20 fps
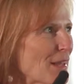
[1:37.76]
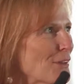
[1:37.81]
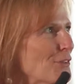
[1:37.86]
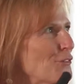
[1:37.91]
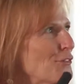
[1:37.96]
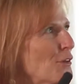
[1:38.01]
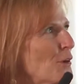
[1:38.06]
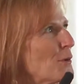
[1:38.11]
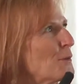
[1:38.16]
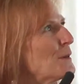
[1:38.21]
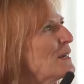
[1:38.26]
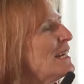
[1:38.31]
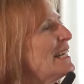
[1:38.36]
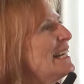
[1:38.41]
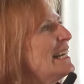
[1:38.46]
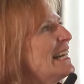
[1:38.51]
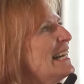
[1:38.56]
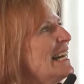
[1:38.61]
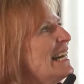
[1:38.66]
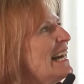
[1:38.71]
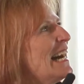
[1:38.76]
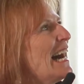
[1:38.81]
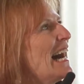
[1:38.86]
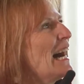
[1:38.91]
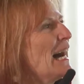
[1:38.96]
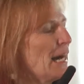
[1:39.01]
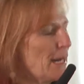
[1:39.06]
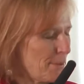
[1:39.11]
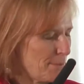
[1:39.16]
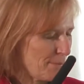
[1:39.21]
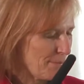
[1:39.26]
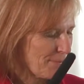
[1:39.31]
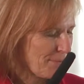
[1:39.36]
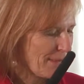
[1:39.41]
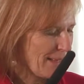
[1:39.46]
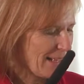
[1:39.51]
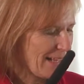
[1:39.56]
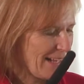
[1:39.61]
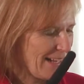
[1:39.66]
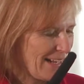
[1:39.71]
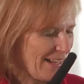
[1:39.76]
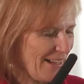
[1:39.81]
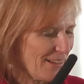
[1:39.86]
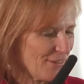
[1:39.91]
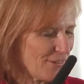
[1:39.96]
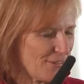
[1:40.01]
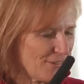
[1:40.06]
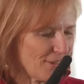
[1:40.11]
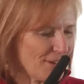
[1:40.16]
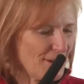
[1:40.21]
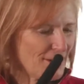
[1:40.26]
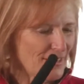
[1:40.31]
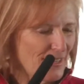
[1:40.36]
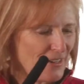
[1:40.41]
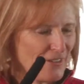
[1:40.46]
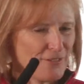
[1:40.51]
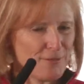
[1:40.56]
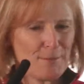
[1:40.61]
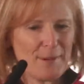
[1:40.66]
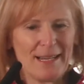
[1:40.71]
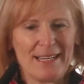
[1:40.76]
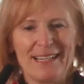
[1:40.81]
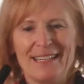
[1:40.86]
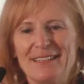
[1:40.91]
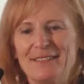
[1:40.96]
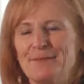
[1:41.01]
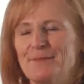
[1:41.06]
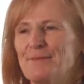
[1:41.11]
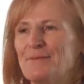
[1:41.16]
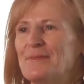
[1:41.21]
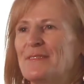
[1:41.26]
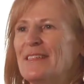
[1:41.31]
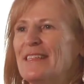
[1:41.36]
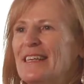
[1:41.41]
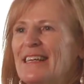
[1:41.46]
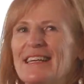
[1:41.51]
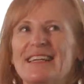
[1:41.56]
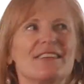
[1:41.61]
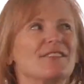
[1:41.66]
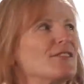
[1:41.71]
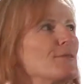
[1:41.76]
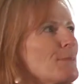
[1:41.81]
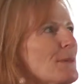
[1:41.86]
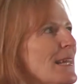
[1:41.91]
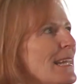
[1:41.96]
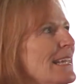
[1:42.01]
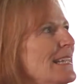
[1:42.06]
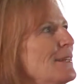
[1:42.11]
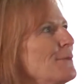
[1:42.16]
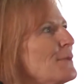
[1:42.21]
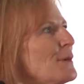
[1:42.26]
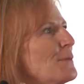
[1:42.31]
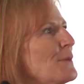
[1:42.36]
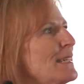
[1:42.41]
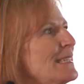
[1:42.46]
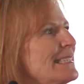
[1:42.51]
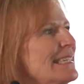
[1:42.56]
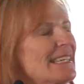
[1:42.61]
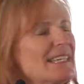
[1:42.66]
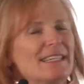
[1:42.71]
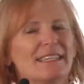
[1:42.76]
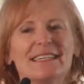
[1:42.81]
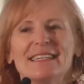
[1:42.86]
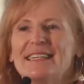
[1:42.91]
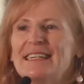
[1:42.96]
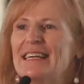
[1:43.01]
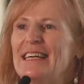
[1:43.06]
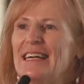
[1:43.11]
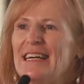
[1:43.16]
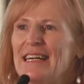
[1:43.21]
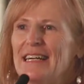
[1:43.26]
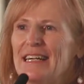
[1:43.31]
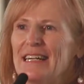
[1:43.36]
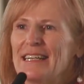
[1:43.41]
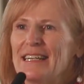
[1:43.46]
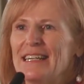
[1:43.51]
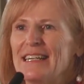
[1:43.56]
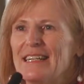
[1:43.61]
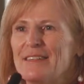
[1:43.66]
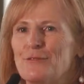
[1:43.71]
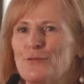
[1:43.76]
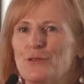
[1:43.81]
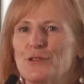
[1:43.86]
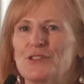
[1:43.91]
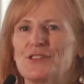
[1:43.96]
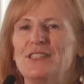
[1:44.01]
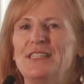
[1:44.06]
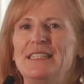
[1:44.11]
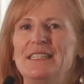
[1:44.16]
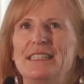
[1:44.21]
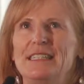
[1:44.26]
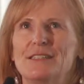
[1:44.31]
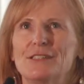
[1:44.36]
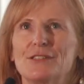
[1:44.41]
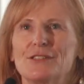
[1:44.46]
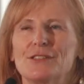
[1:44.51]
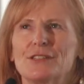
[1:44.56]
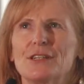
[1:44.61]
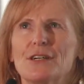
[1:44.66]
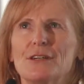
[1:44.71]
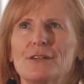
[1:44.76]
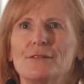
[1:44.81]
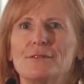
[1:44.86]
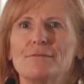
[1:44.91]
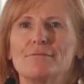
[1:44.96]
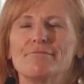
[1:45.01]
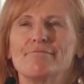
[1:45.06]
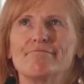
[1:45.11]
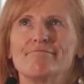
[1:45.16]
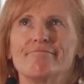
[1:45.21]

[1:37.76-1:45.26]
So I'll start off by explaining what we did 14 years ago,